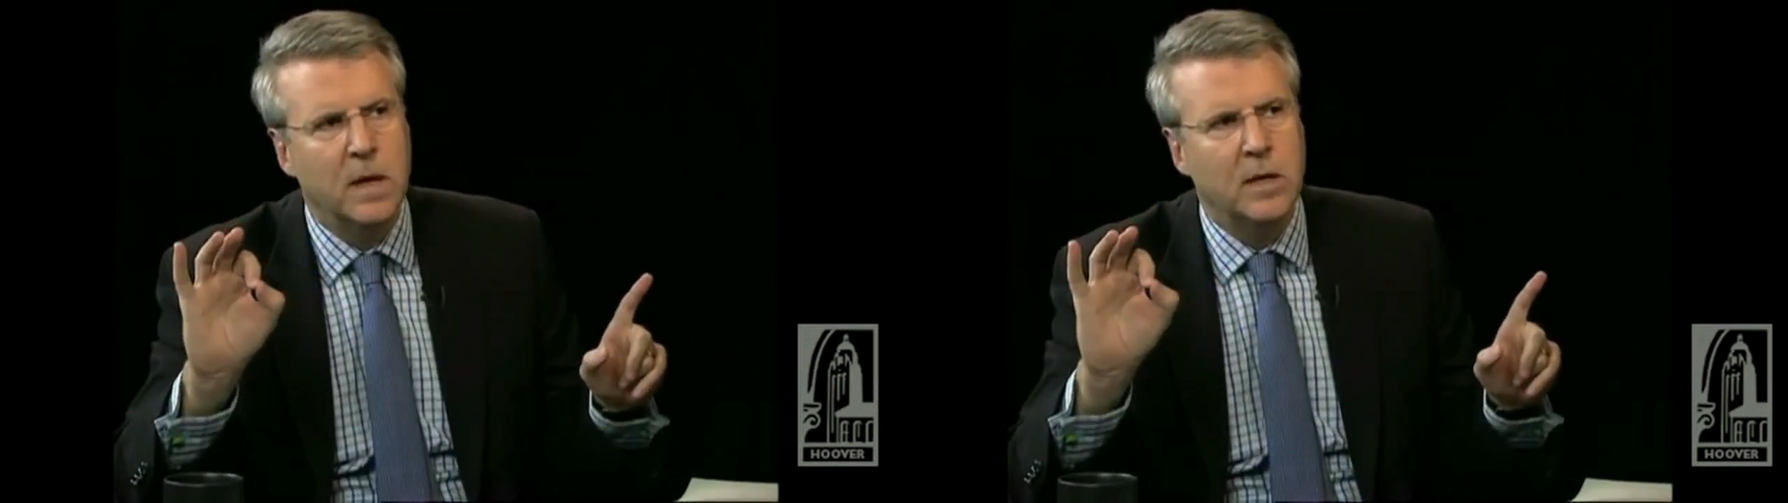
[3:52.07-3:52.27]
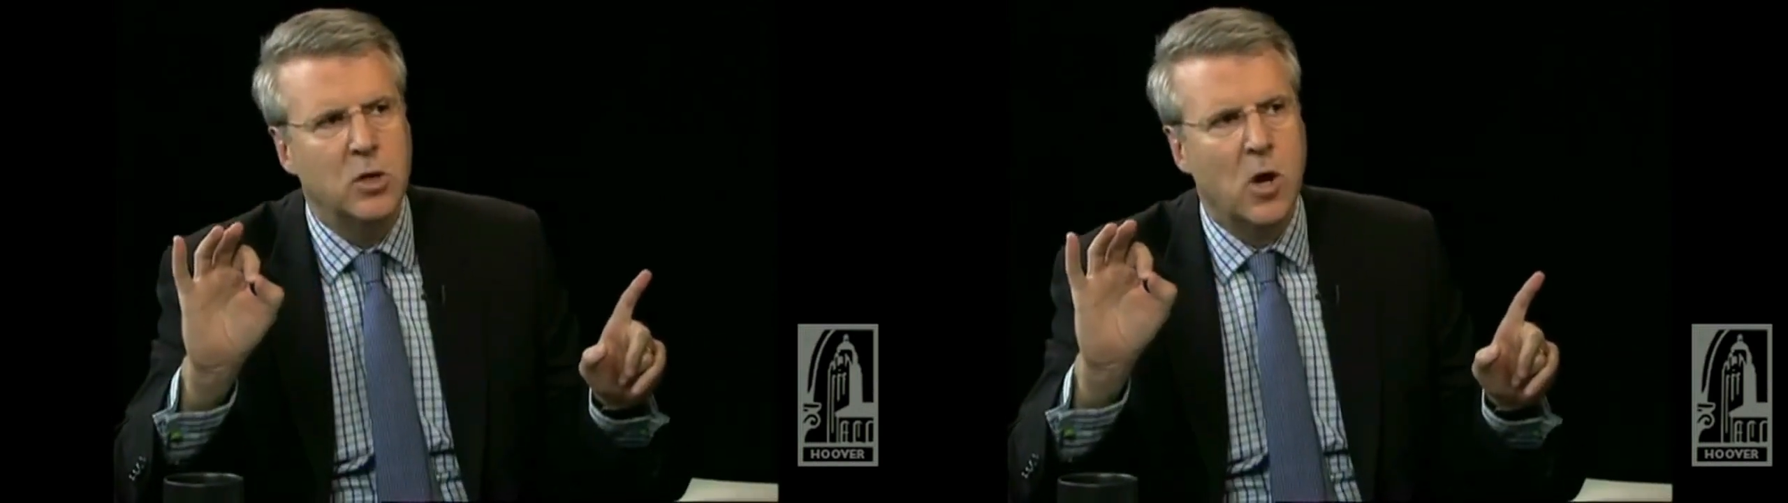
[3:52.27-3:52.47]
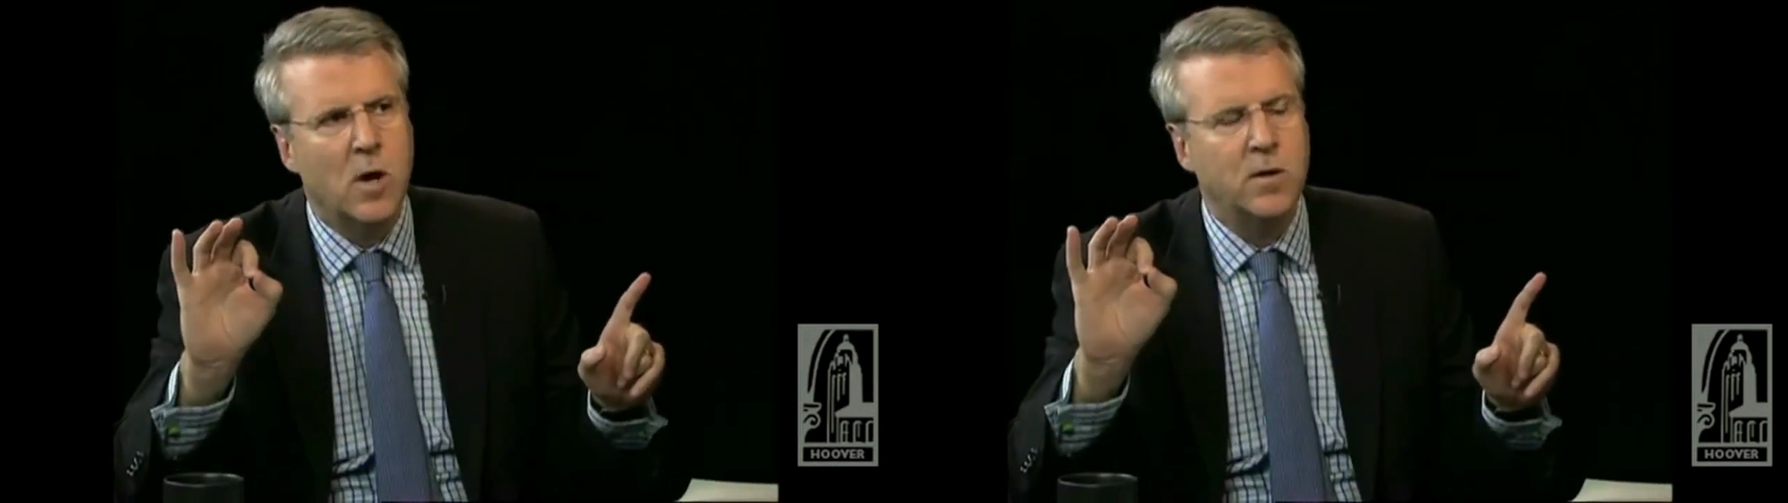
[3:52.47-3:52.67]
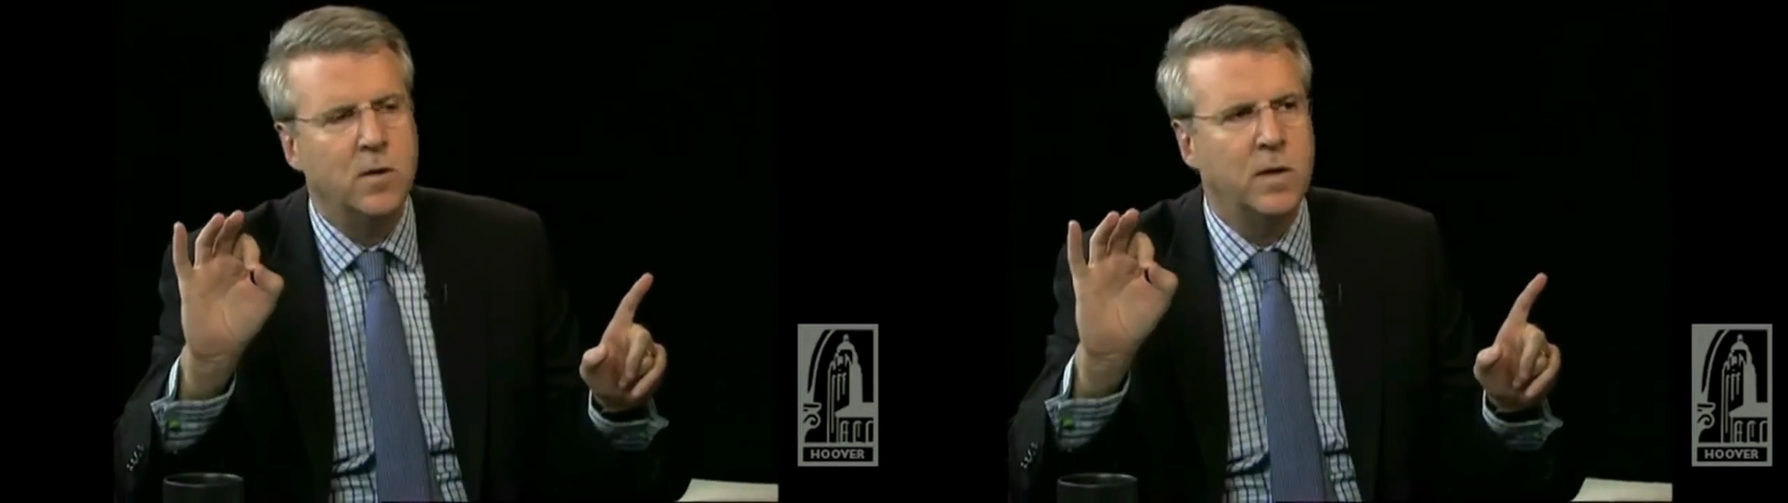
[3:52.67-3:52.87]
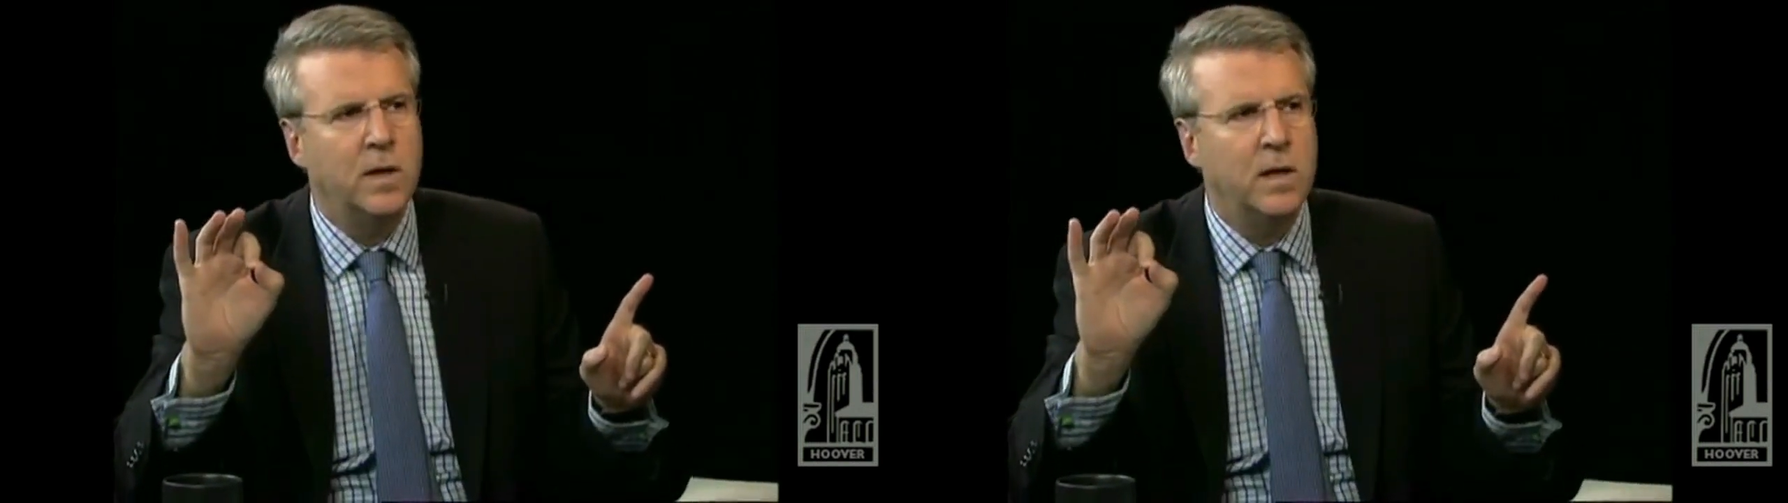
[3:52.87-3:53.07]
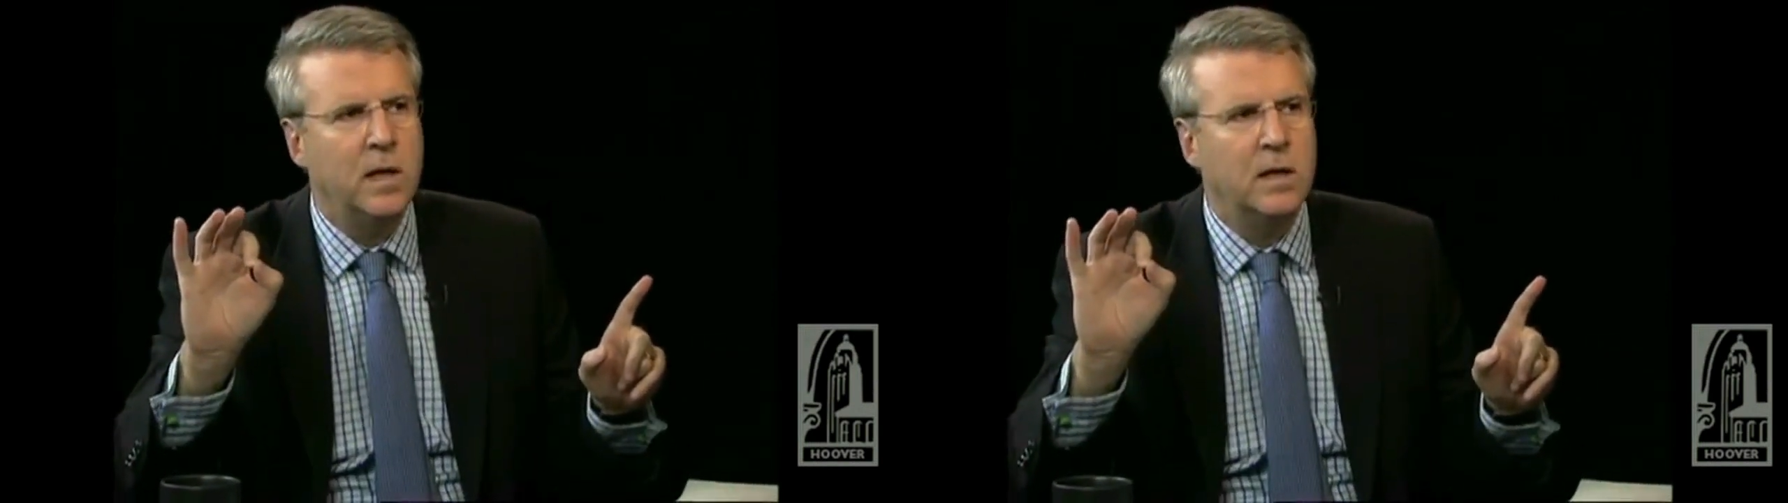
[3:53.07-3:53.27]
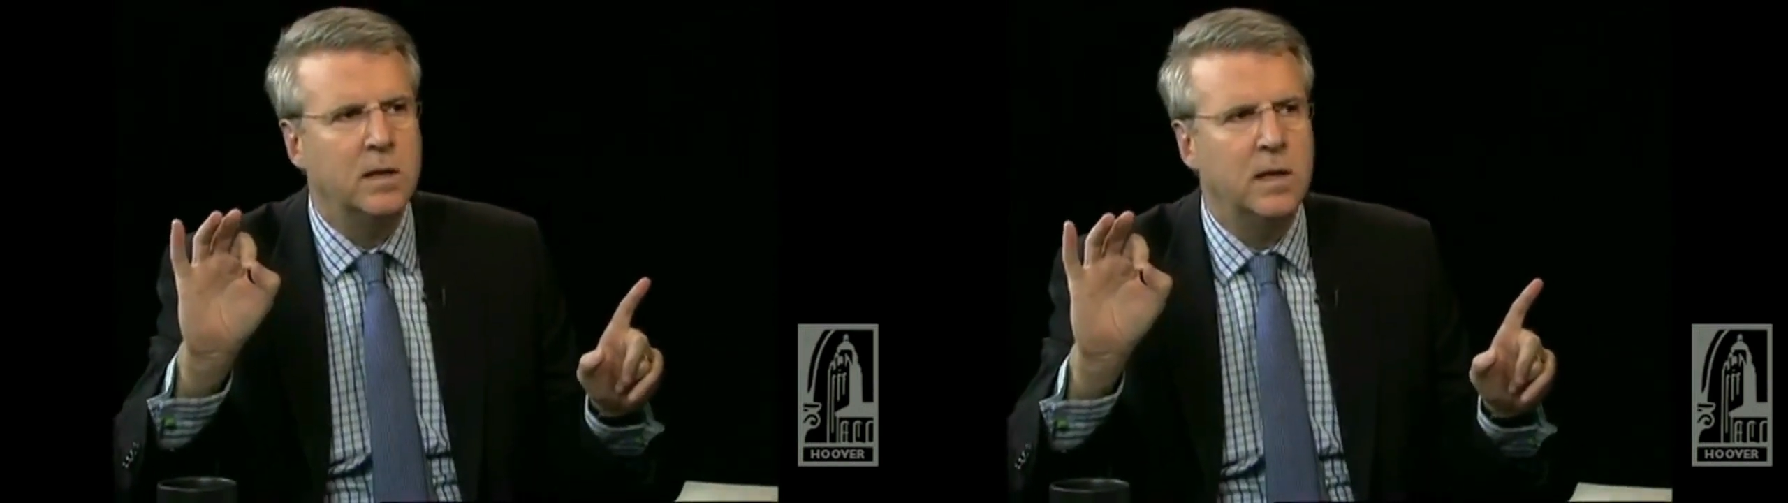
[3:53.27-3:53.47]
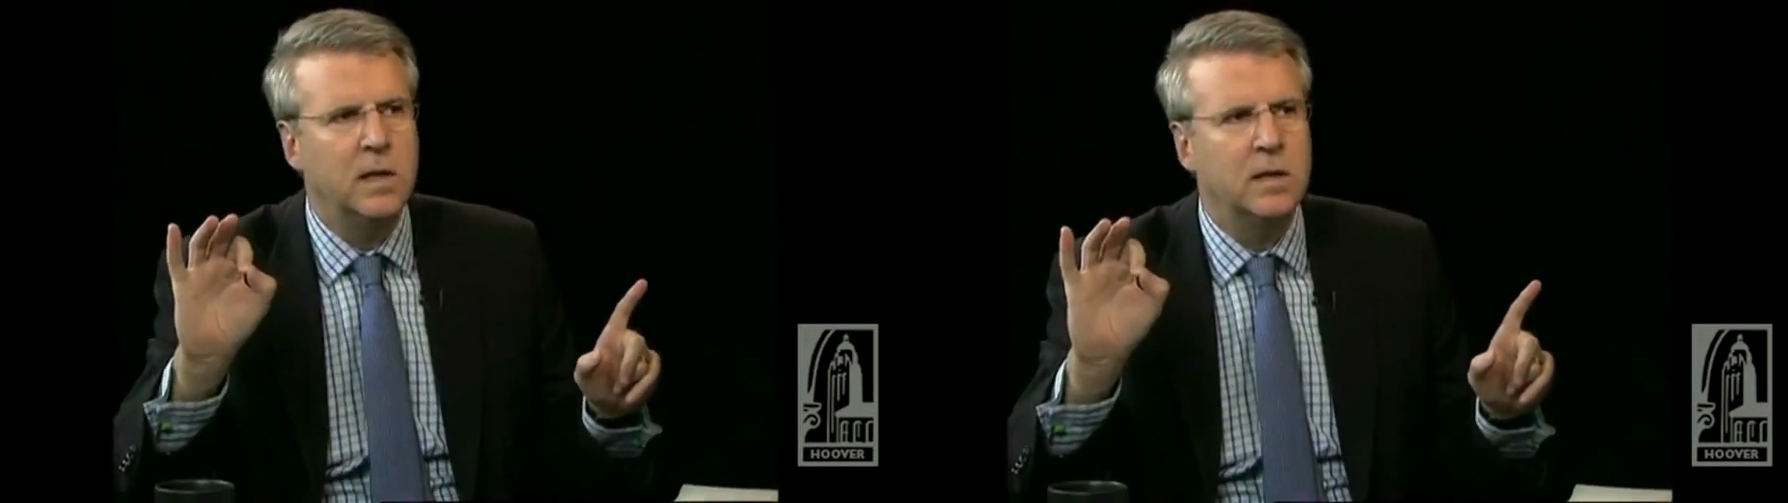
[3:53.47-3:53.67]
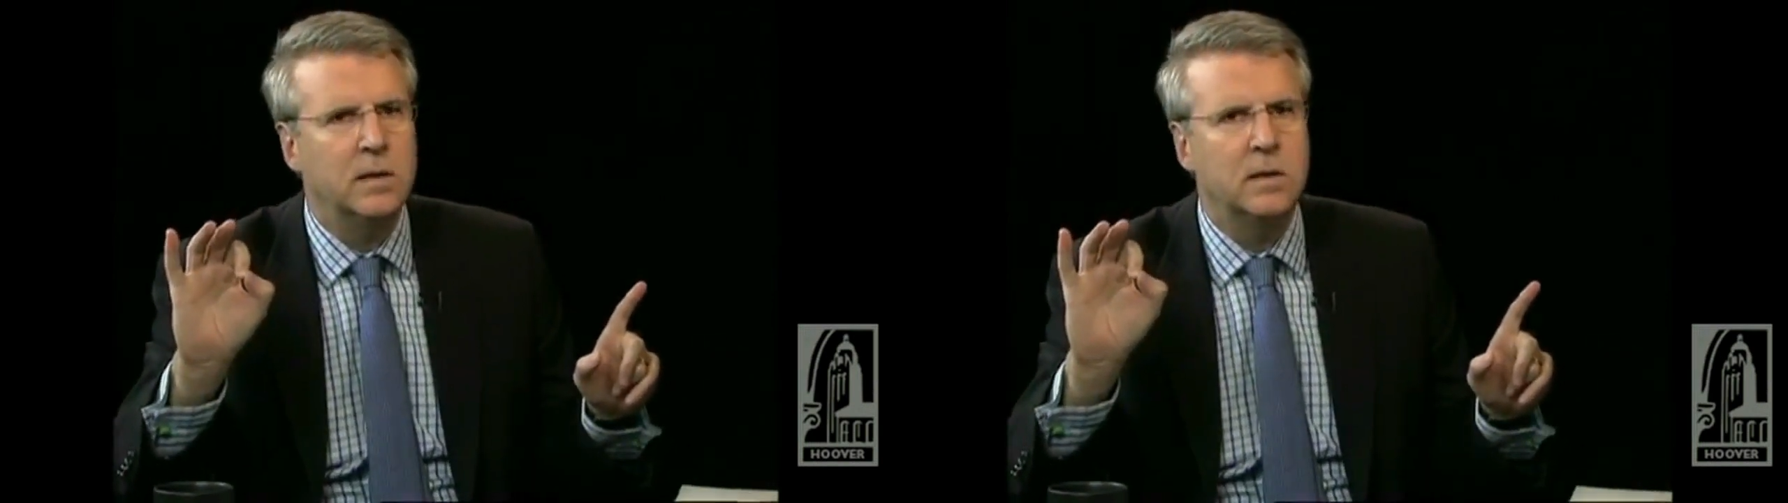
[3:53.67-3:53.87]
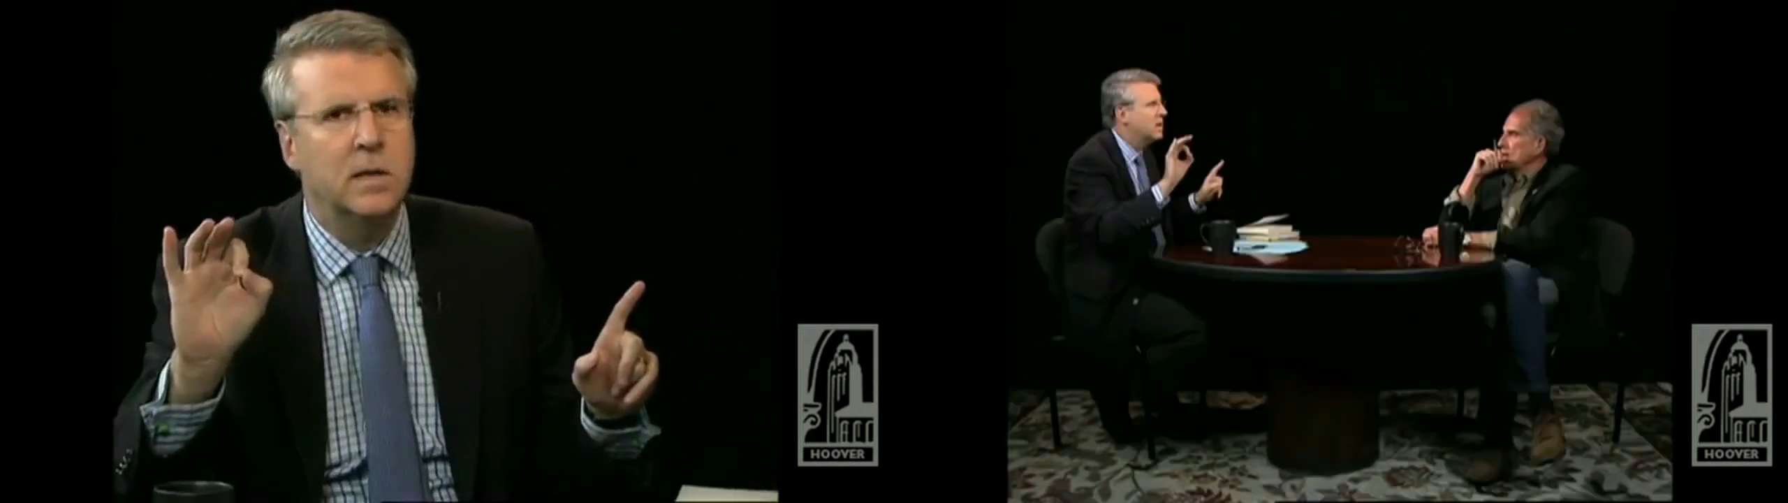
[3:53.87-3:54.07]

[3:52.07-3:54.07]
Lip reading: to argue that it is